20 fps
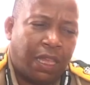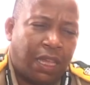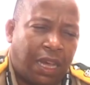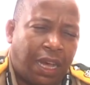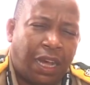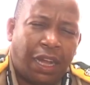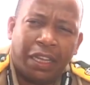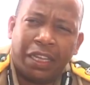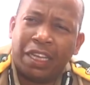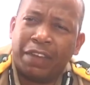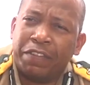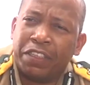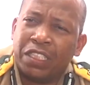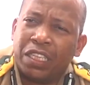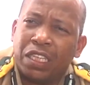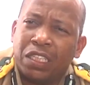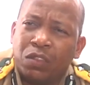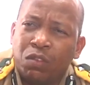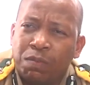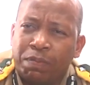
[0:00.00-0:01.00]
All the
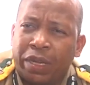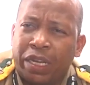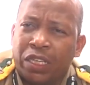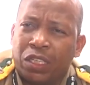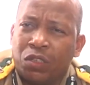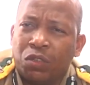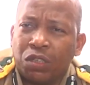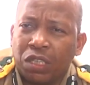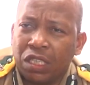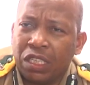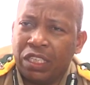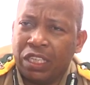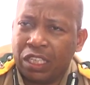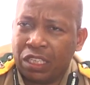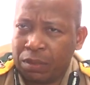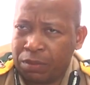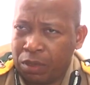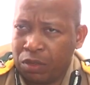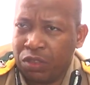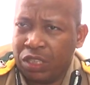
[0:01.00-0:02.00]
officers who partook in
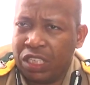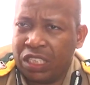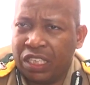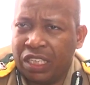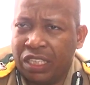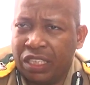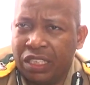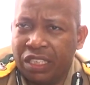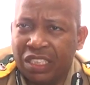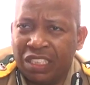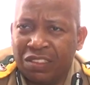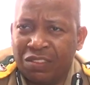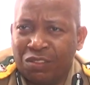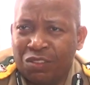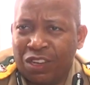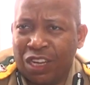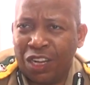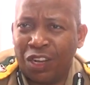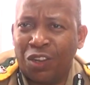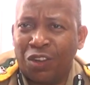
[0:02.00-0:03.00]
that operation
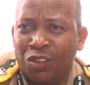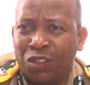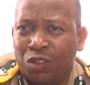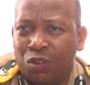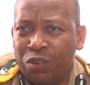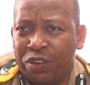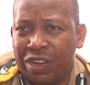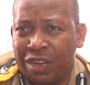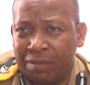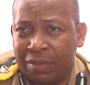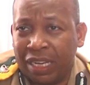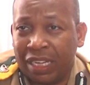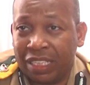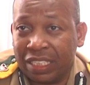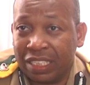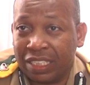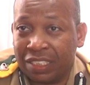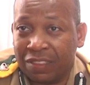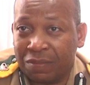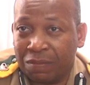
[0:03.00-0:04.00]
were allowed to wear a
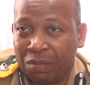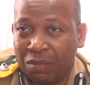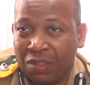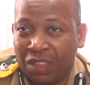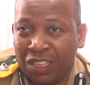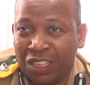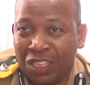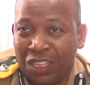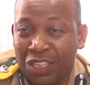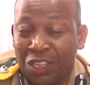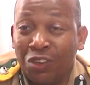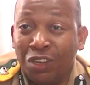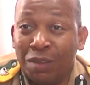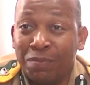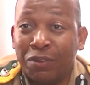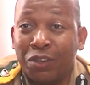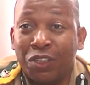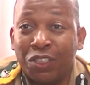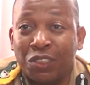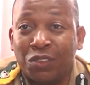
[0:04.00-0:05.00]
mask. The only
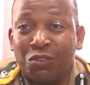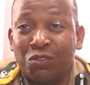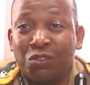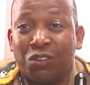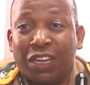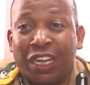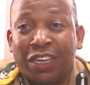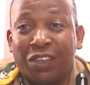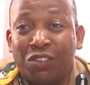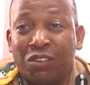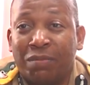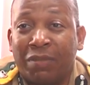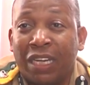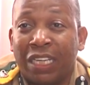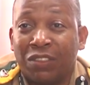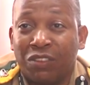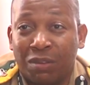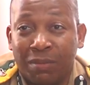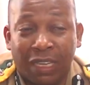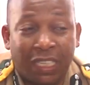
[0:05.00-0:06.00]
person who had no
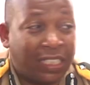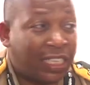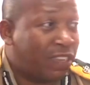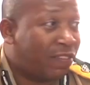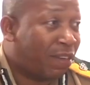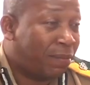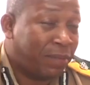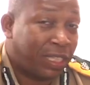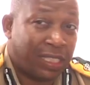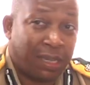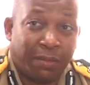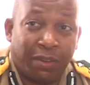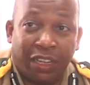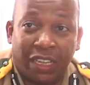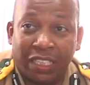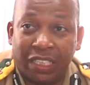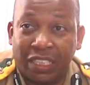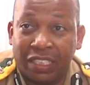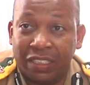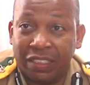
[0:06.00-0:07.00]
mask were myself and Mr.
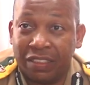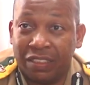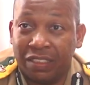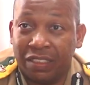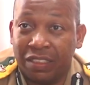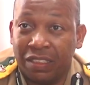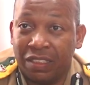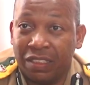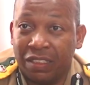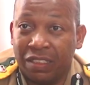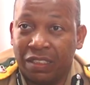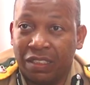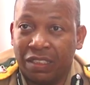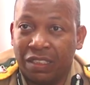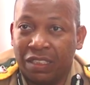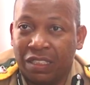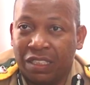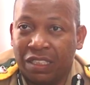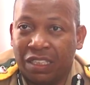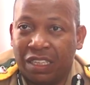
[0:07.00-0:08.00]
Braster.
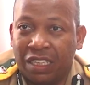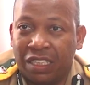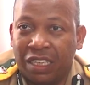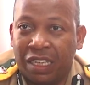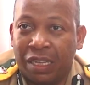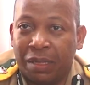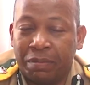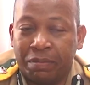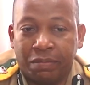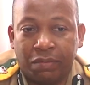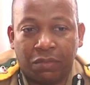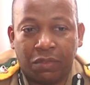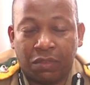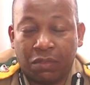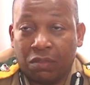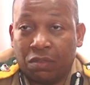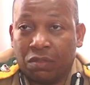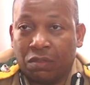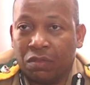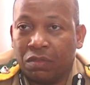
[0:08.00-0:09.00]
And
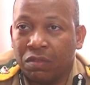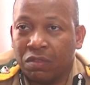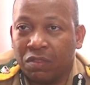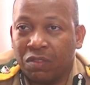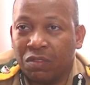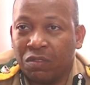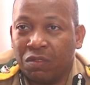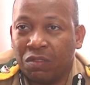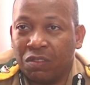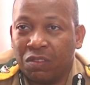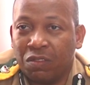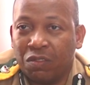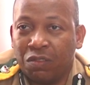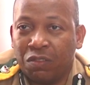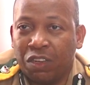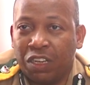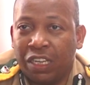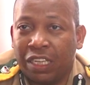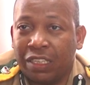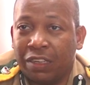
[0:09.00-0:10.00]
um,
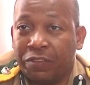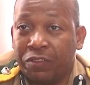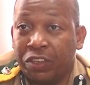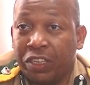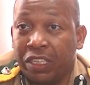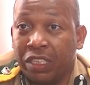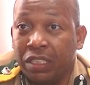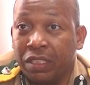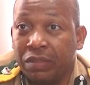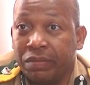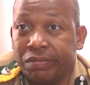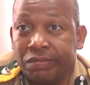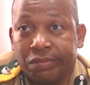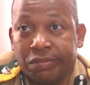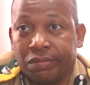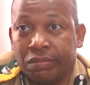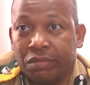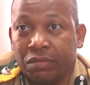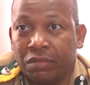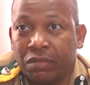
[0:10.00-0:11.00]
we're not afraid.
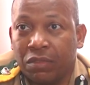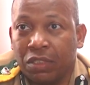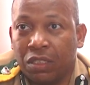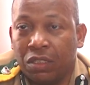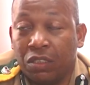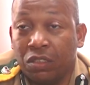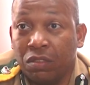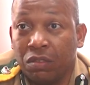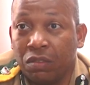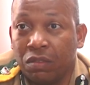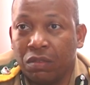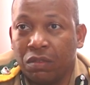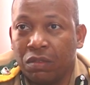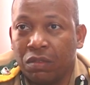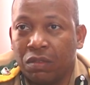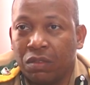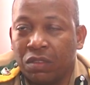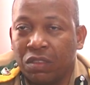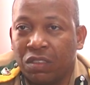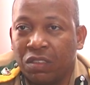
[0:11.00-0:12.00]
No.
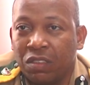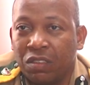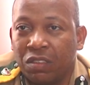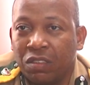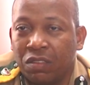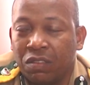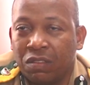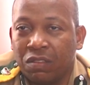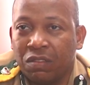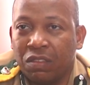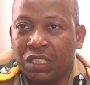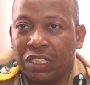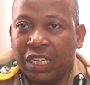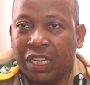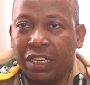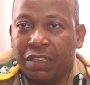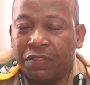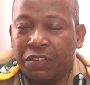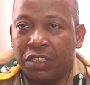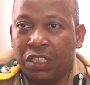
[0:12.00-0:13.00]
We
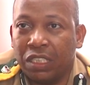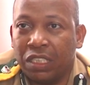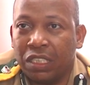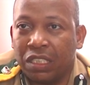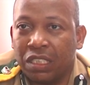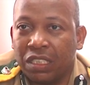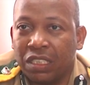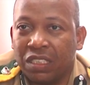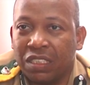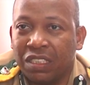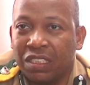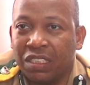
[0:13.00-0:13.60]
signed for this.